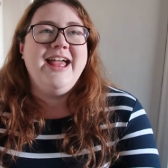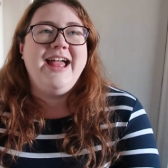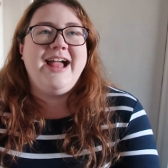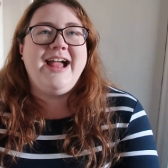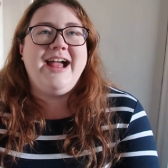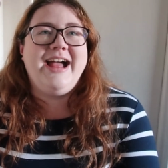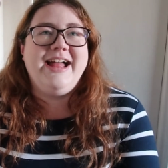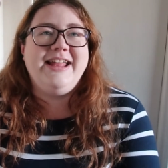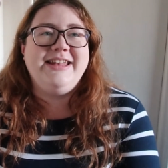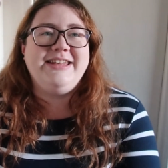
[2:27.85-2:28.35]

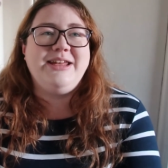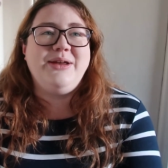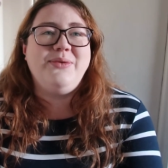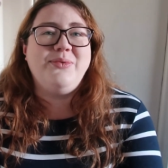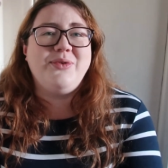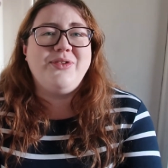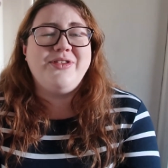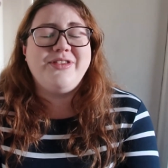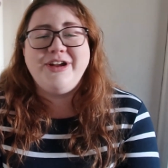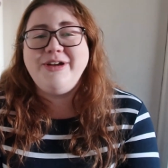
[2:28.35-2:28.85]
and it
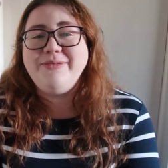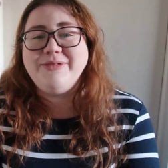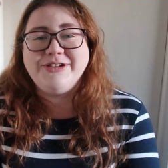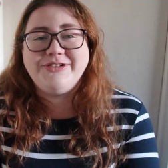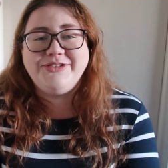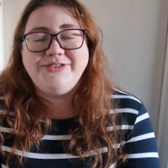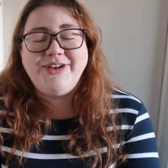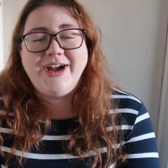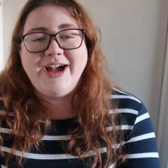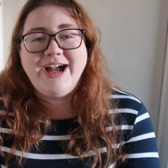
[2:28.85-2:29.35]
was so
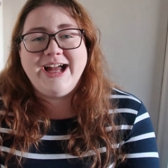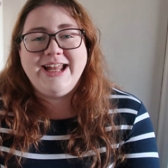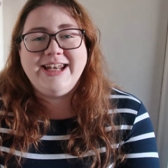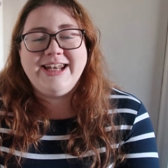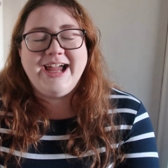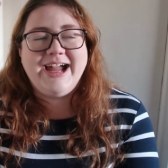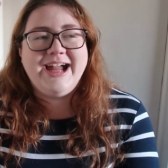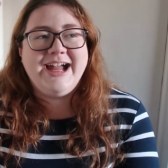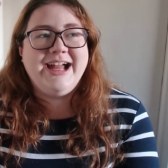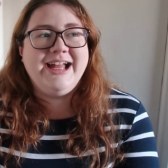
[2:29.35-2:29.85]
much
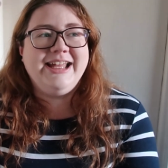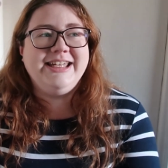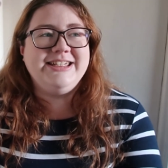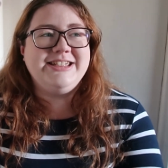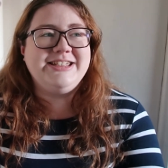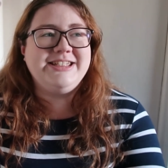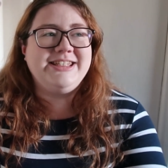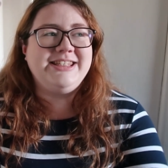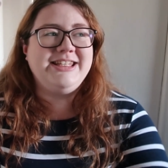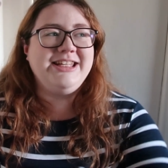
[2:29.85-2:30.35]
fun
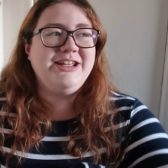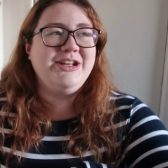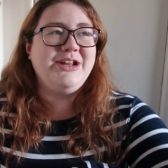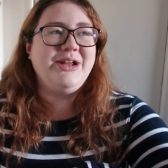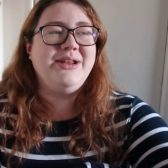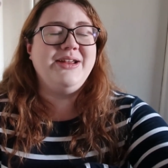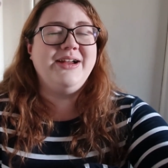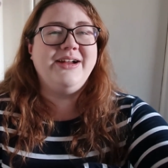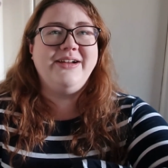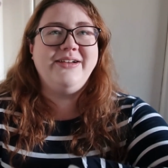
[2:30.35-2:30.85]
and you
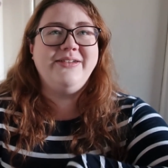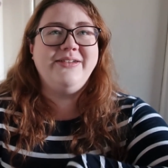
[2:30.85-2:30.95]
know